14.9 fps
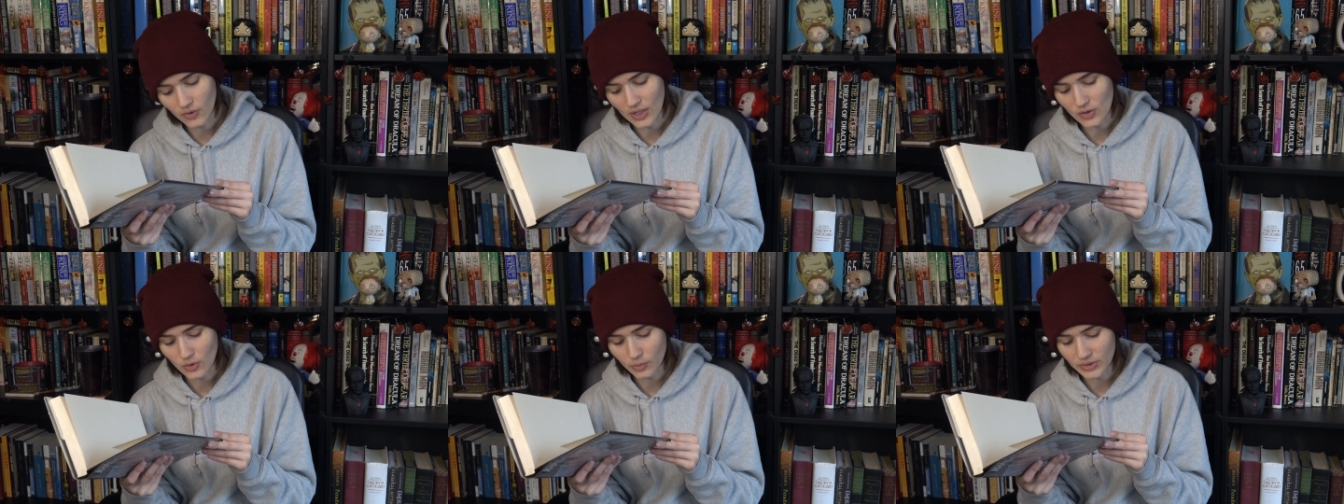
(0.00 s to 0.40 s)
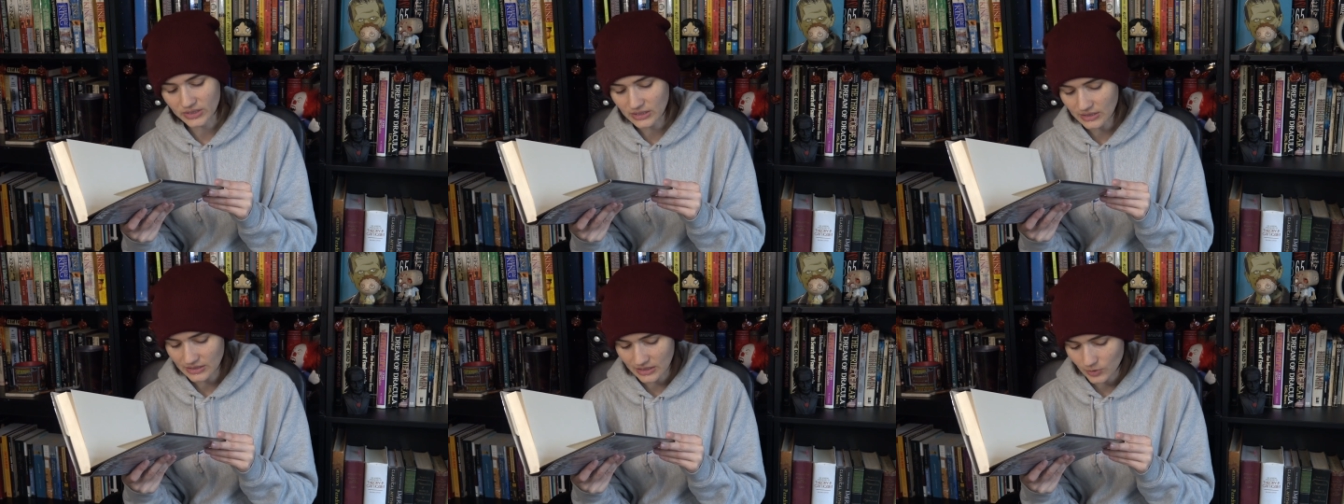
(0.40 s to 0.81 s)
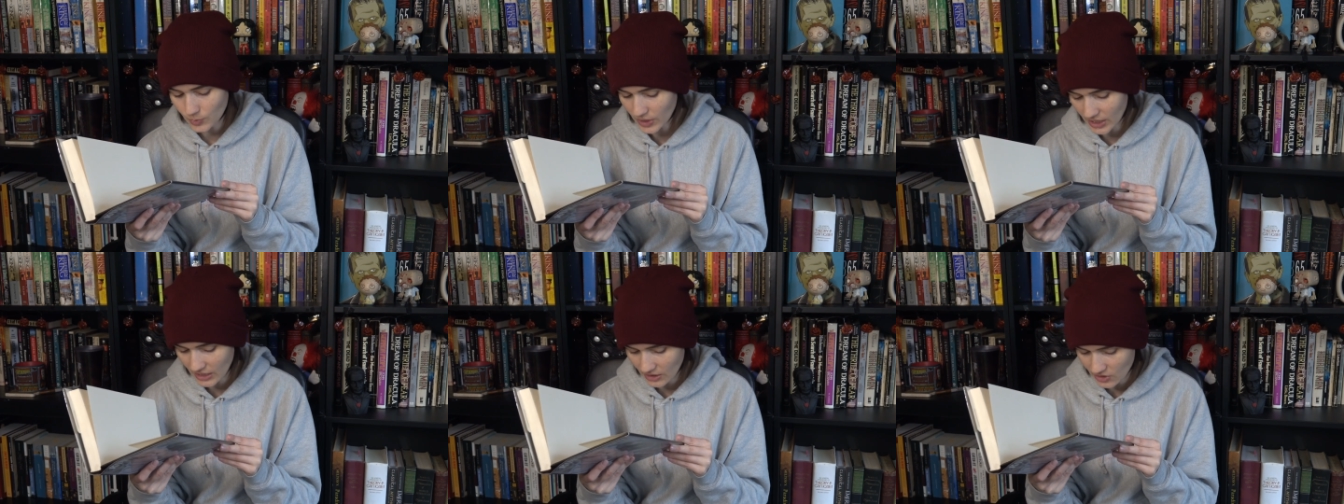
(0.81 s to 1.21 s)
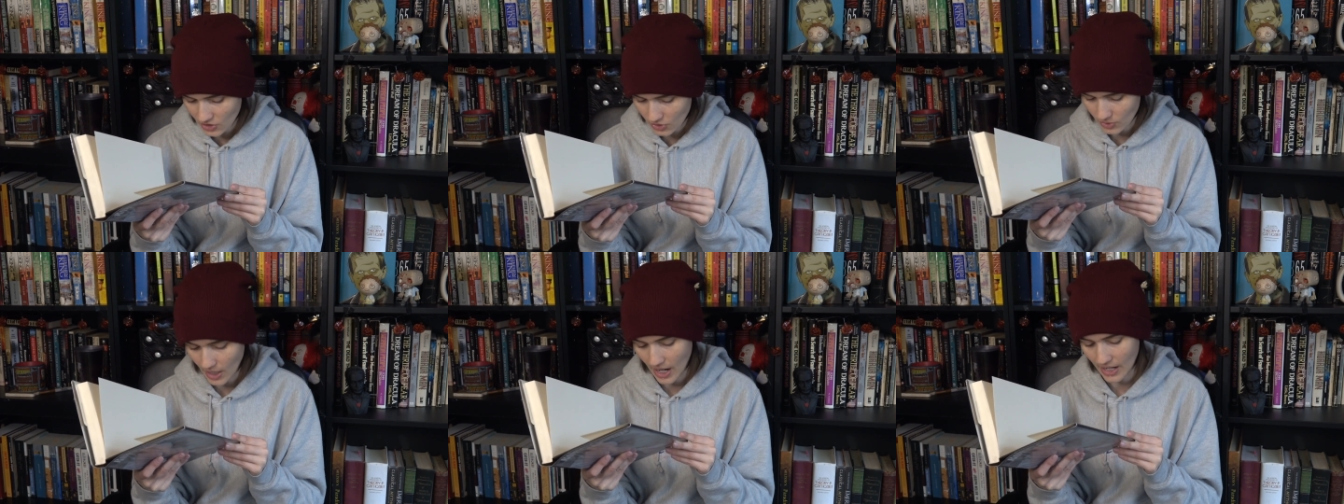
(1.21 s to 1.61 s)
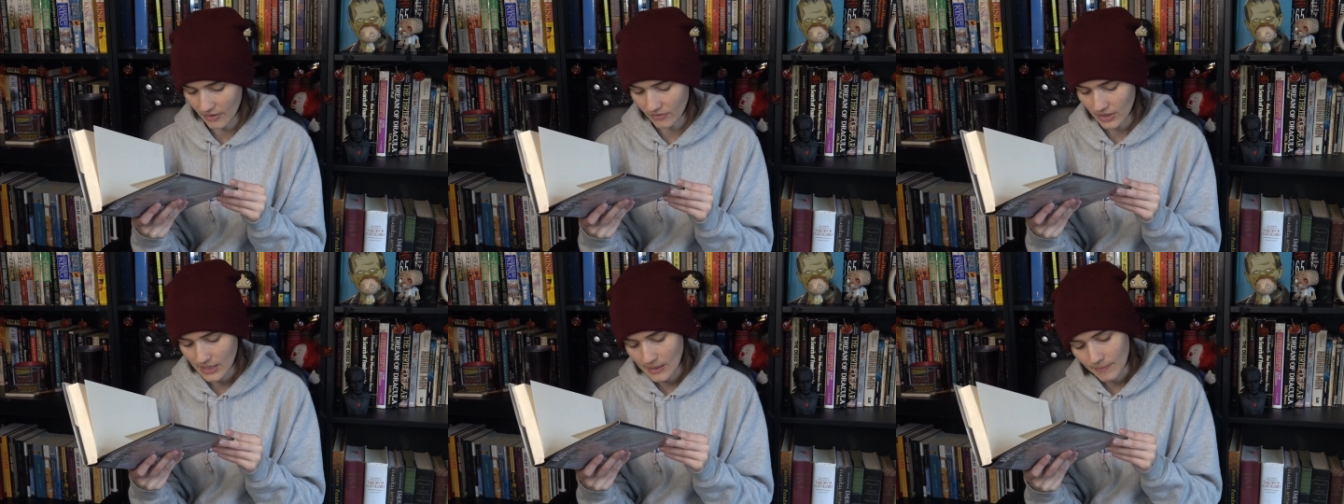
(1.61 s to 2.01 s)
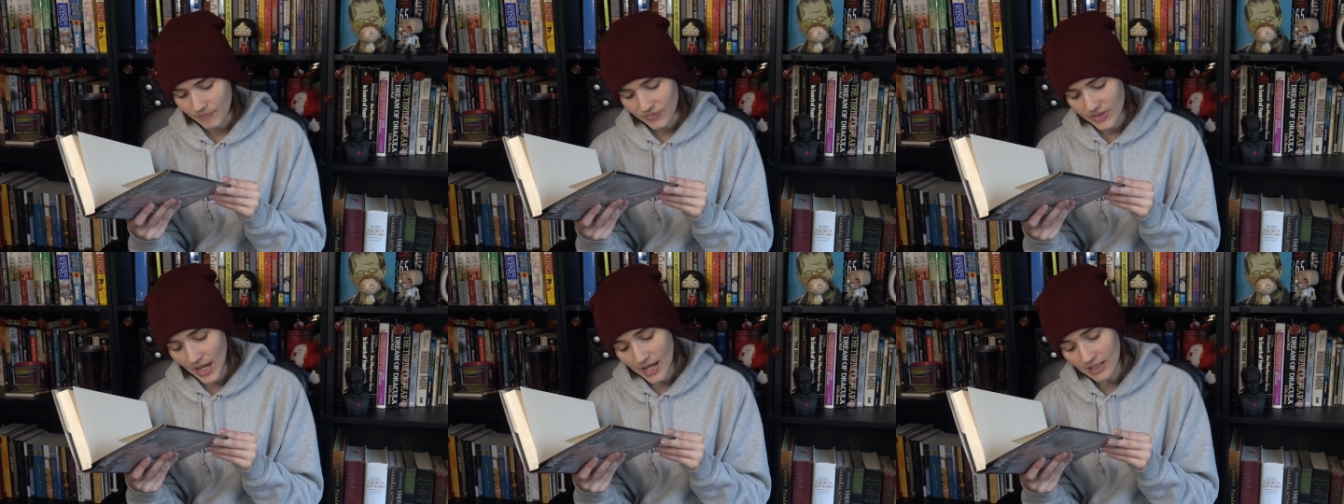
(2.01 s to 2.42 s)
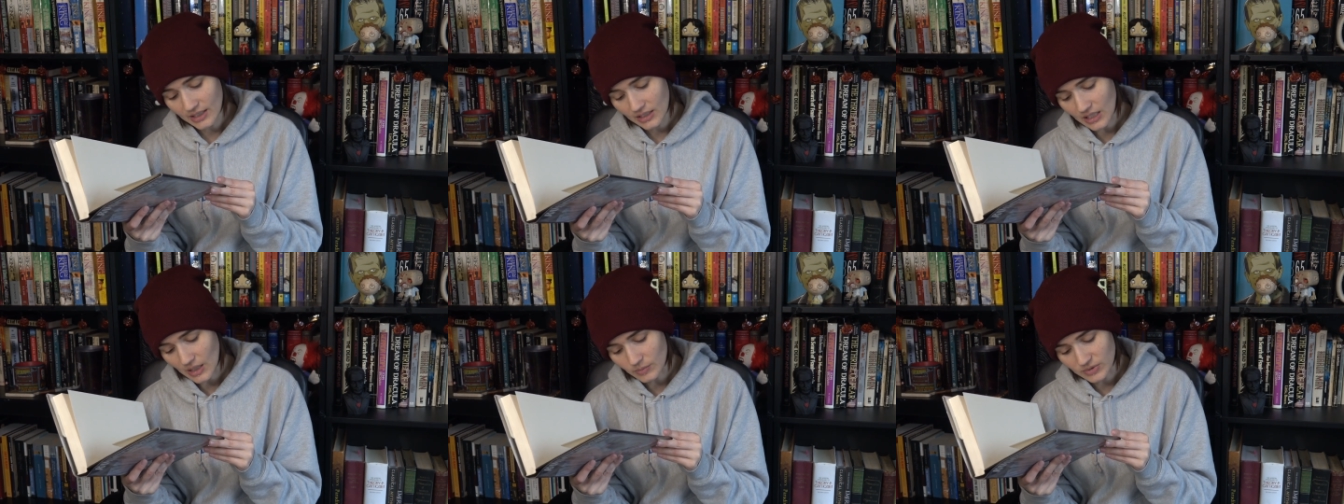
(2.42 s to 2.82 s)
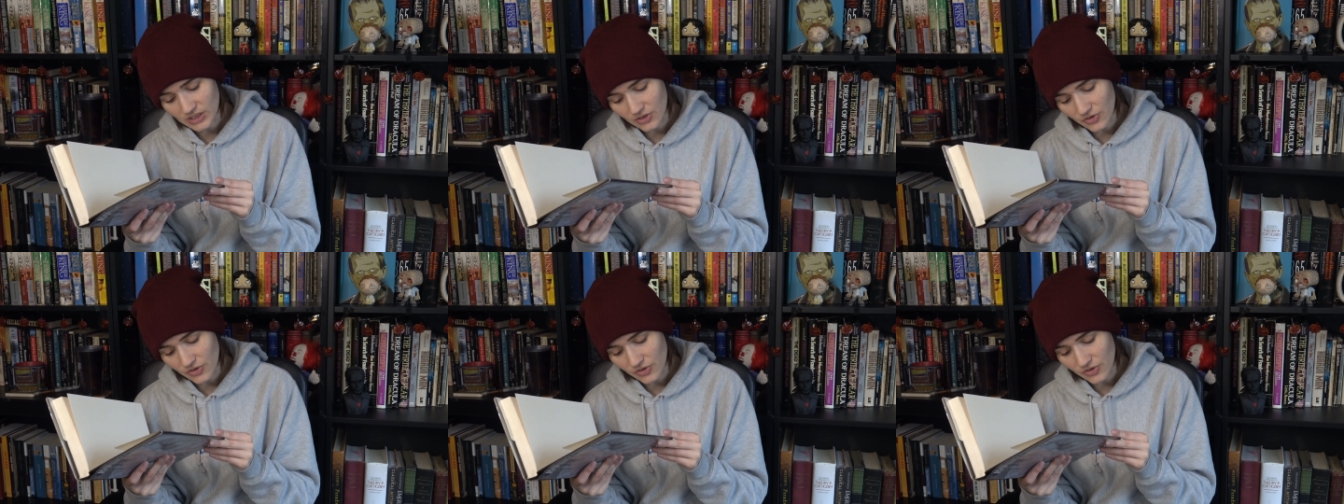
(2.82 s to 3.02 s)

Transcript: rental business is beginning to thrive. Then comes the